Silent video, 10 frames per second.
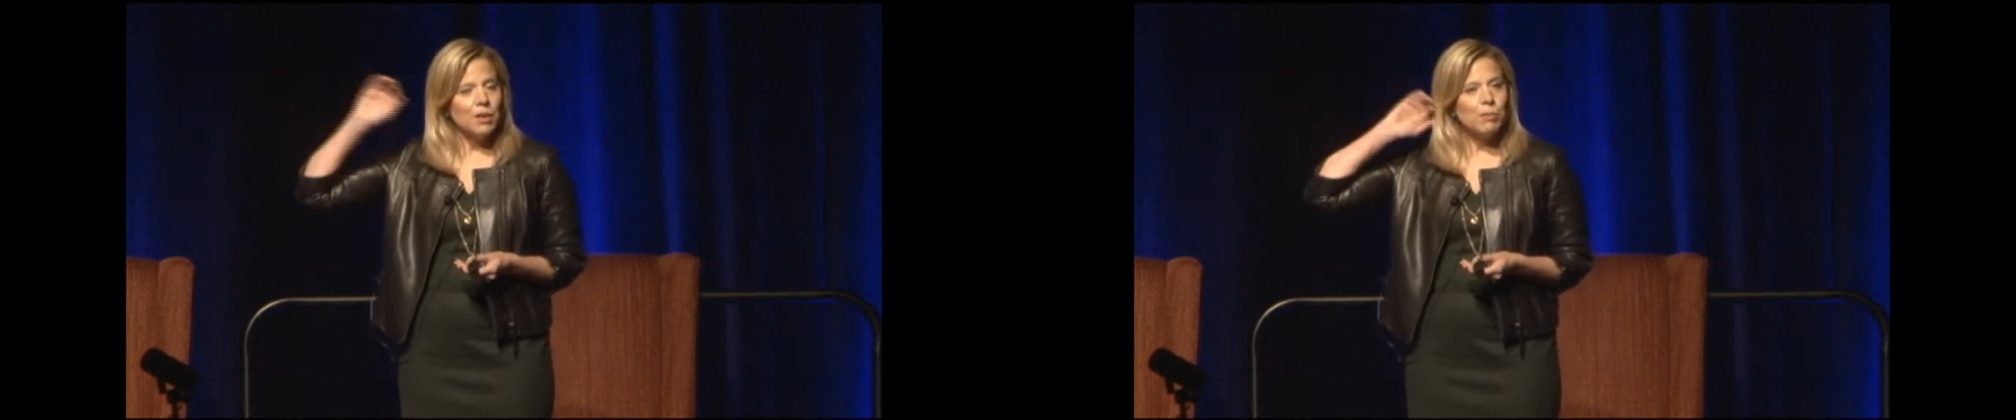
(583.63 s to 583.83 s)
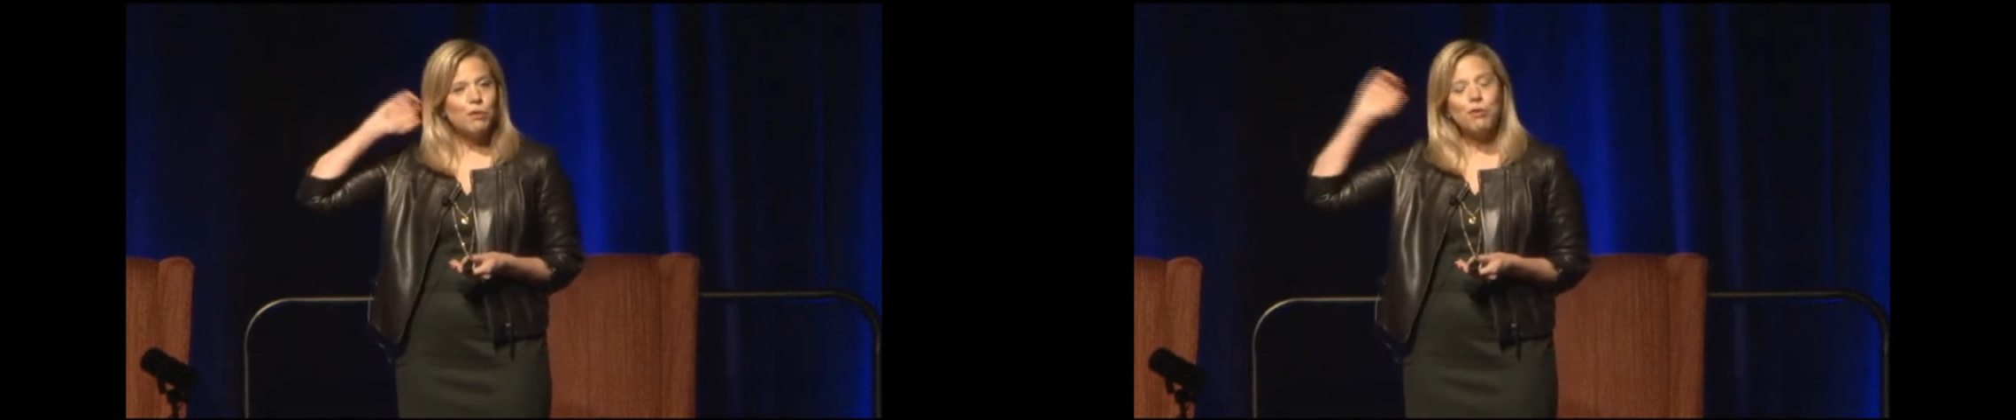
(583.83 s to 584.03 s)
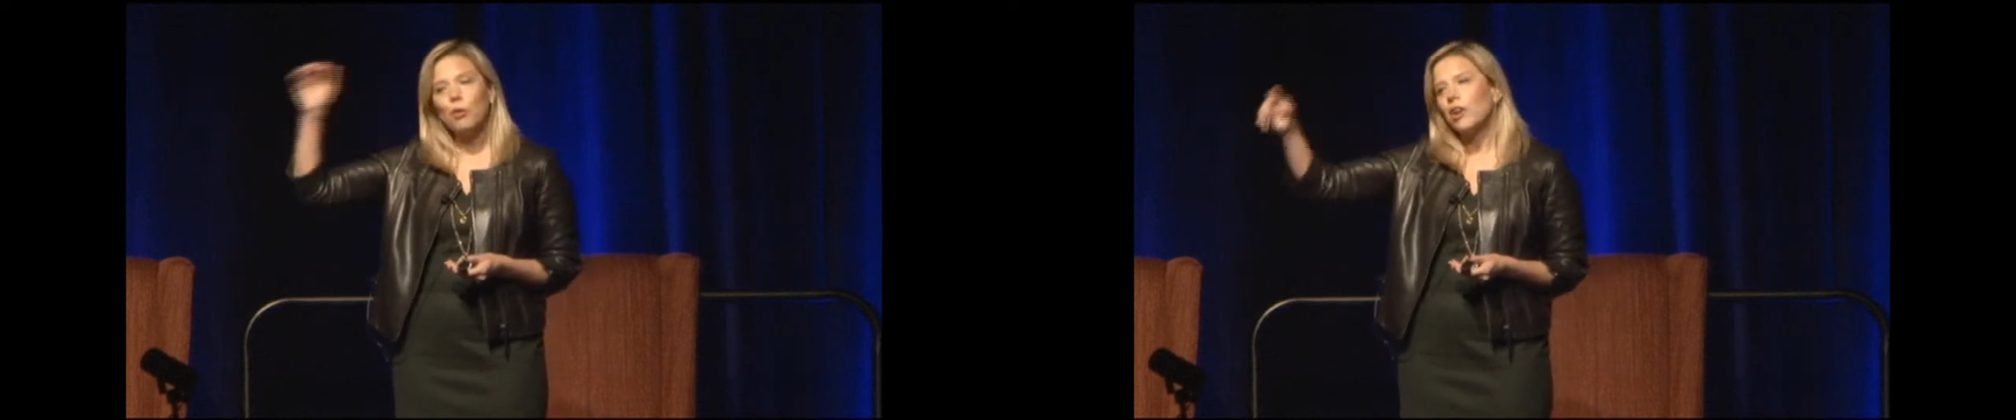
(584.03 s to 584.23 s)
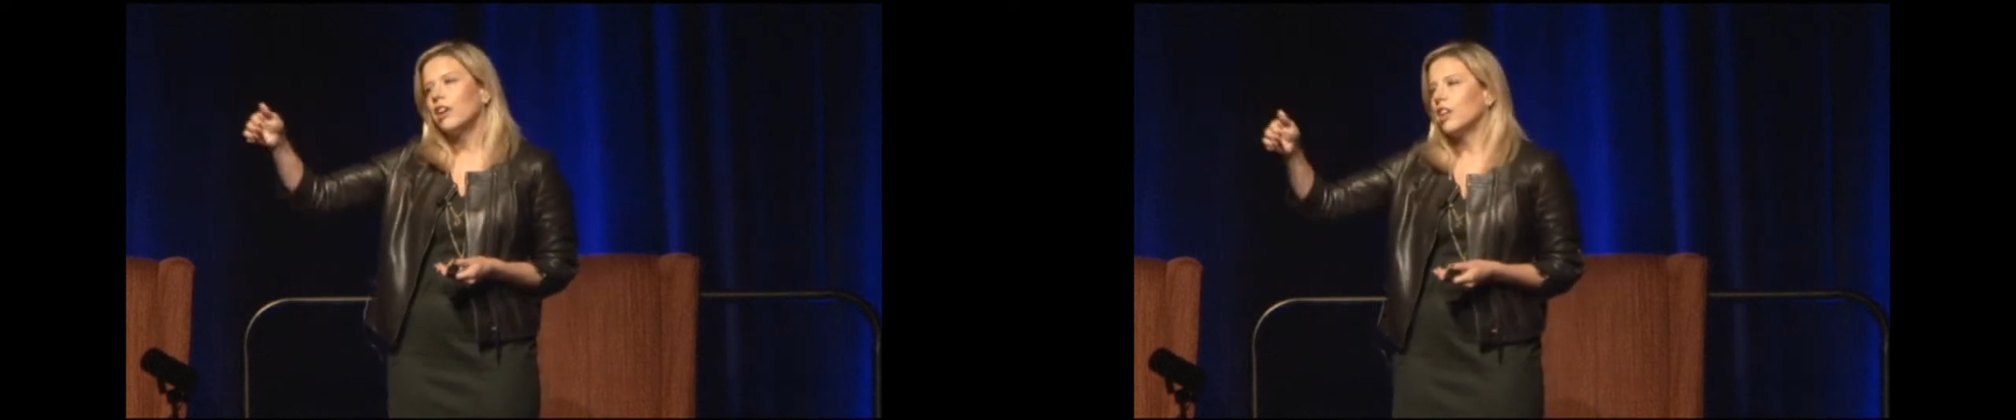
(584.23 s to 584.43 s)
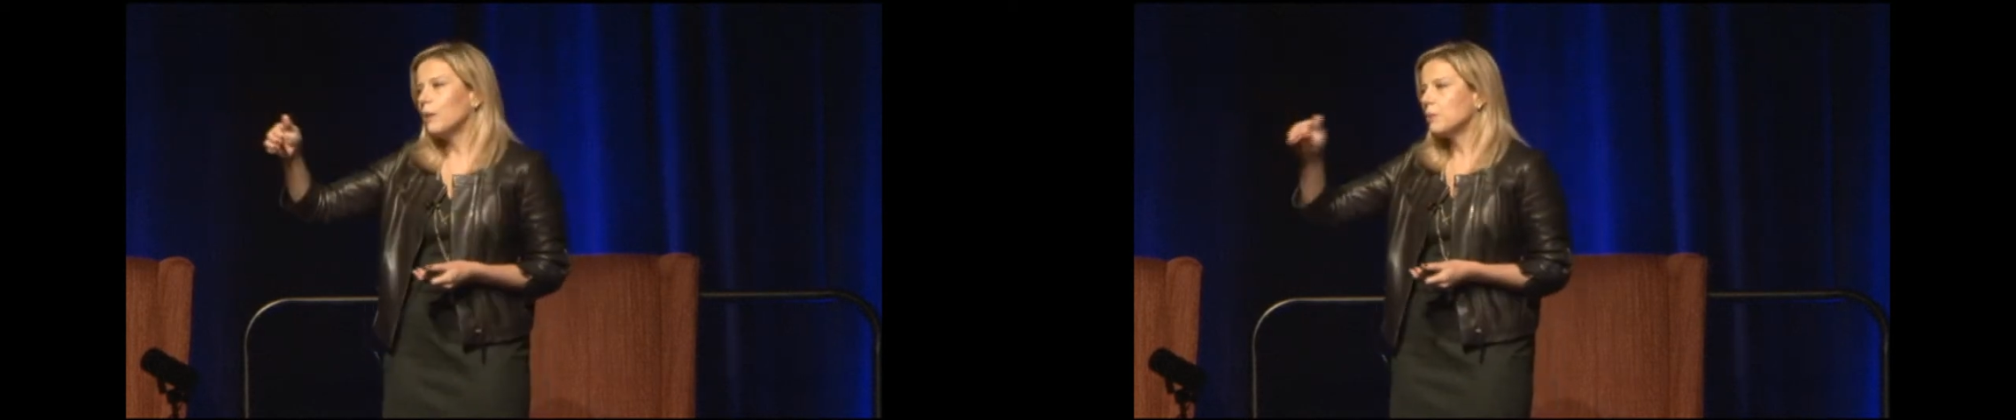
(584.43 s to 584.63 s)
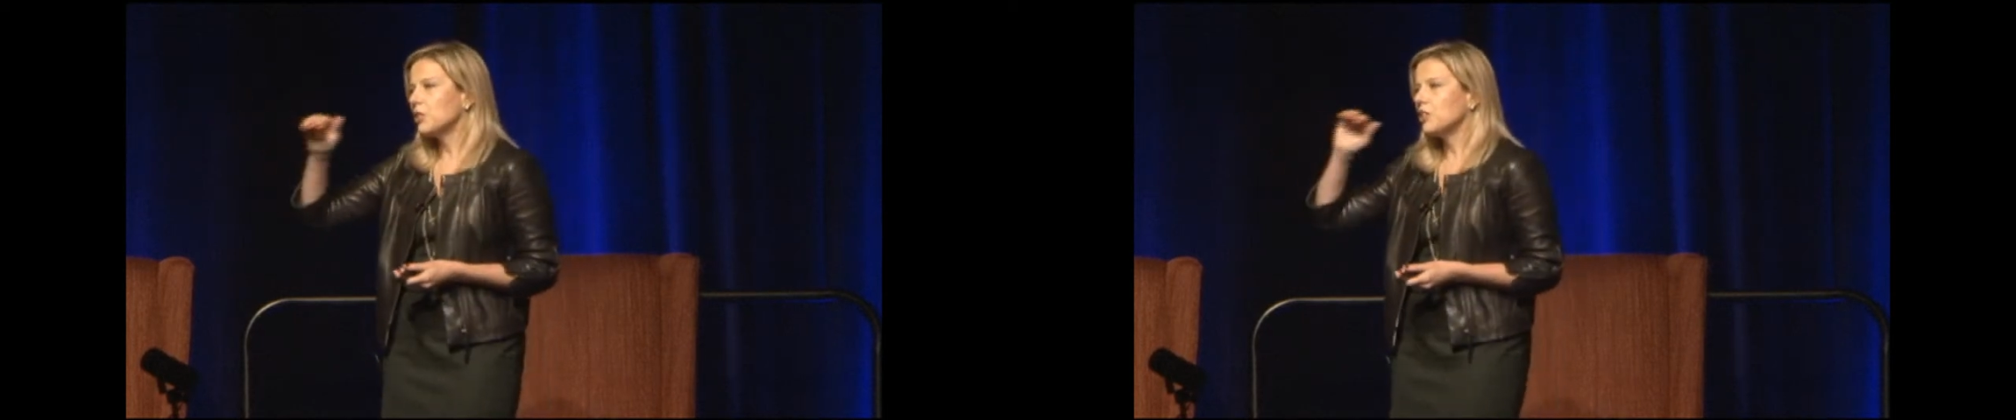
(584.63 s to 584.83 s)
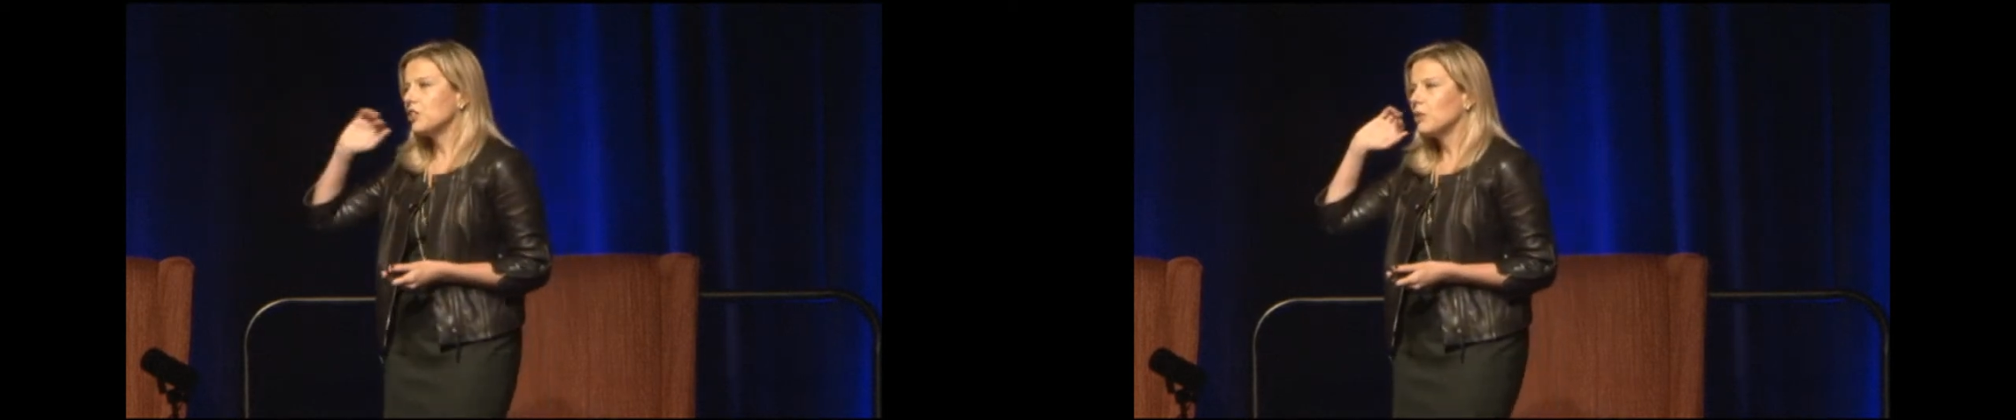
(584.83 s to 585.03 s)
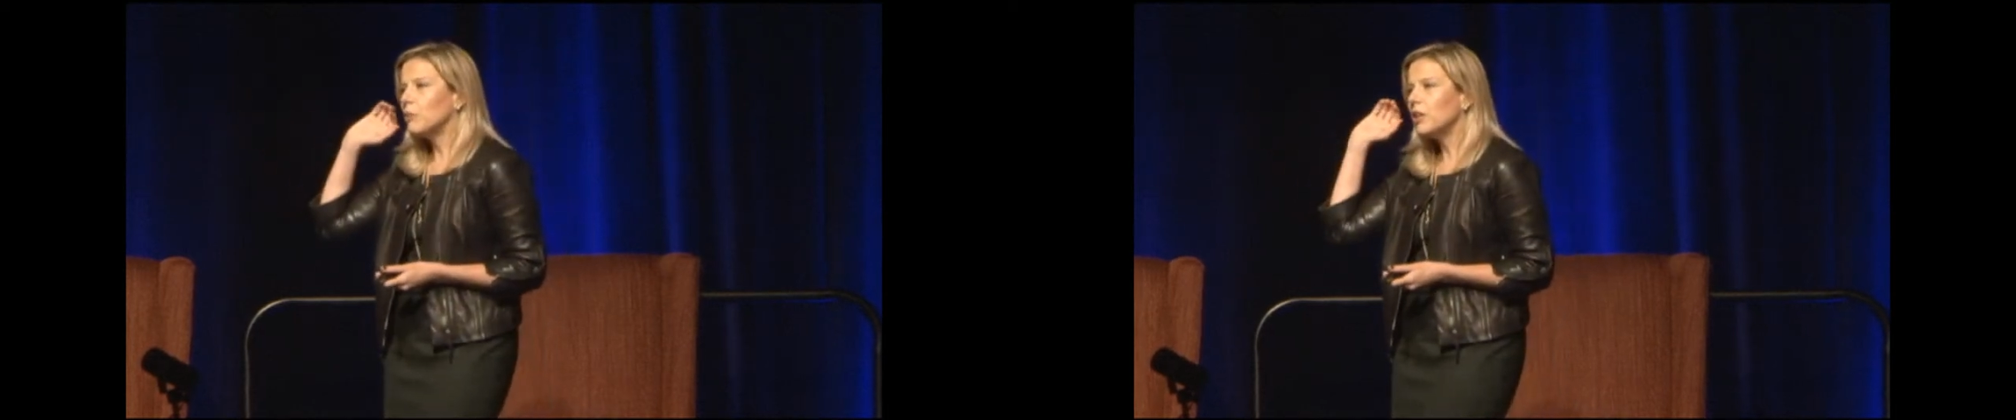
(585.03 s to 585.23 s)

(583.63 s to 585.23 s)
before our competition.